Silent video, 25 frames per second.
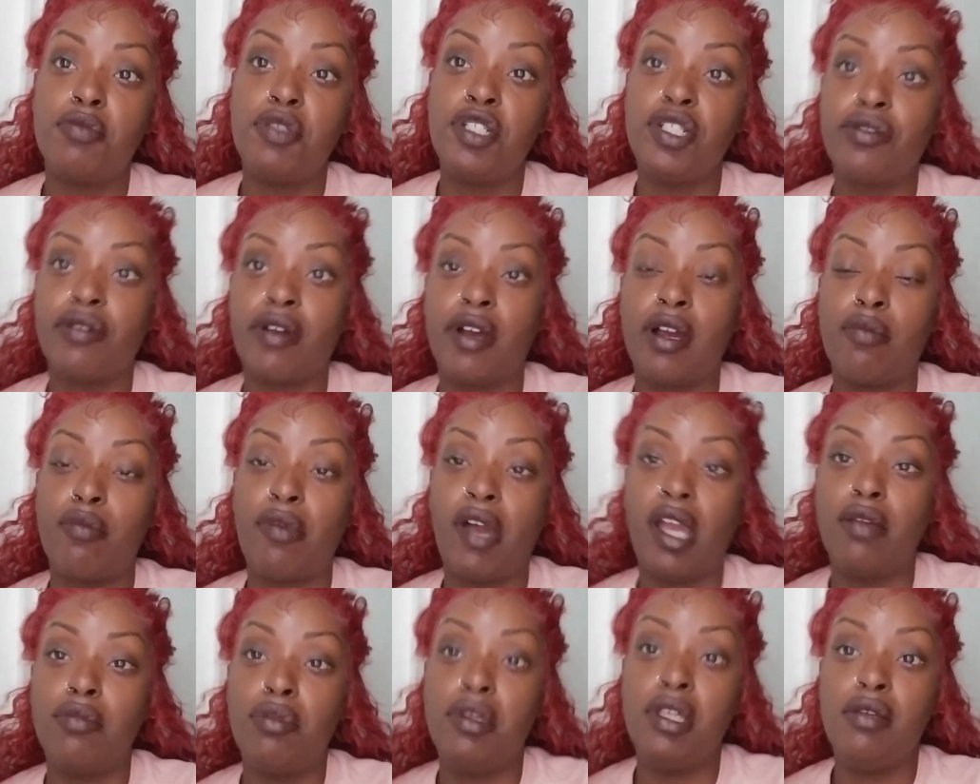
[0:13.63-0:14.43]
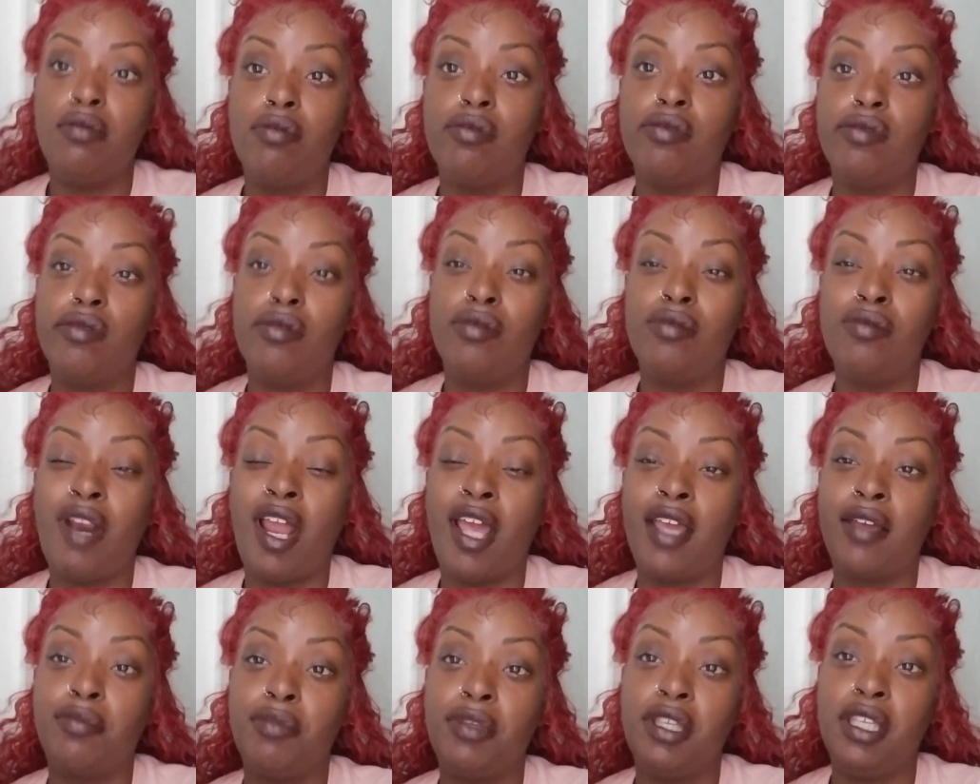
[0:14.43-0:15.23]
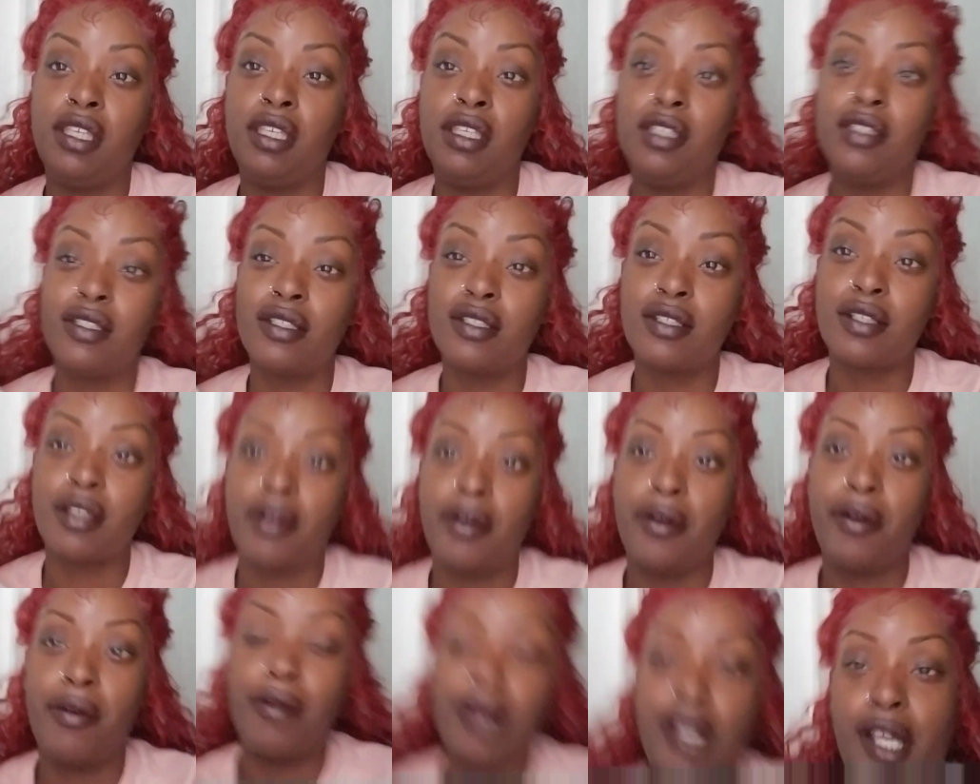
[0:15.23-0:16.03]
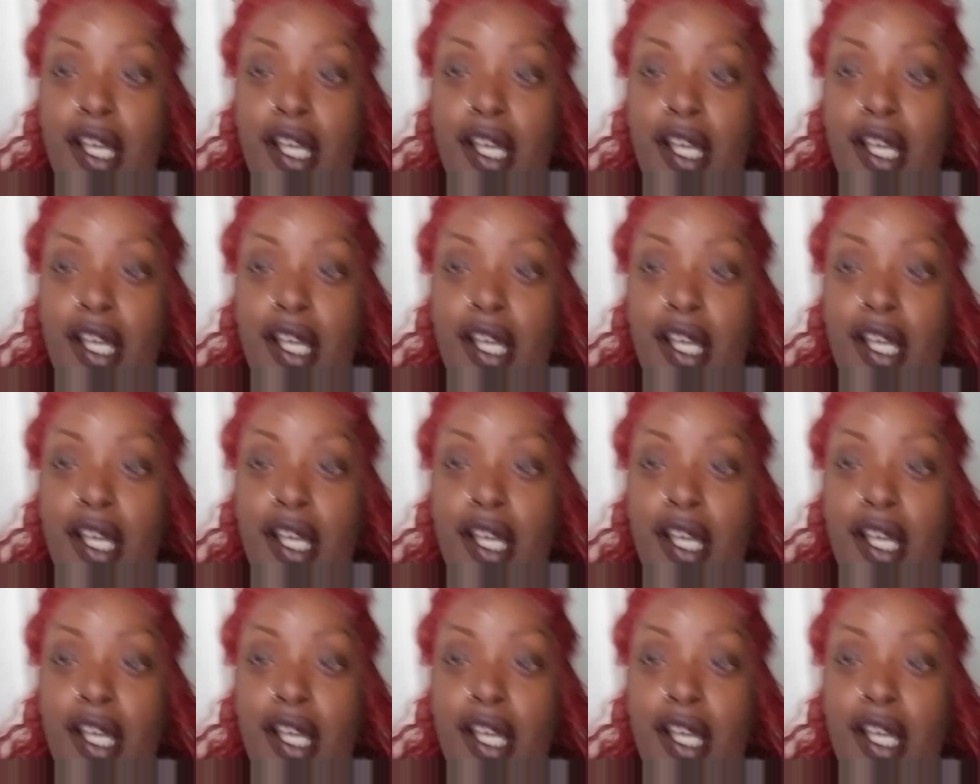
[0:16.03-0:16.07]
be trying to bite people like me so I